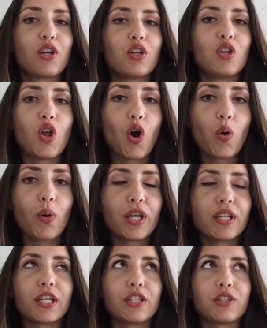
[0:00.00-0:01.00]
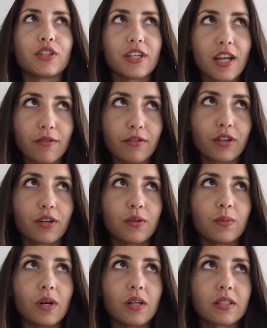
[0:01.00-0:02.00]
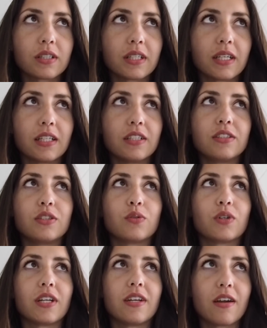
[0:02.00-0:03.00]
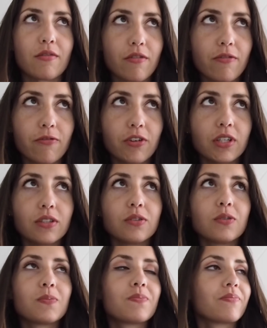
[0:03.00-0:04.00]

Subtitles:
knowing that you're never gonna walk again, you can never feel.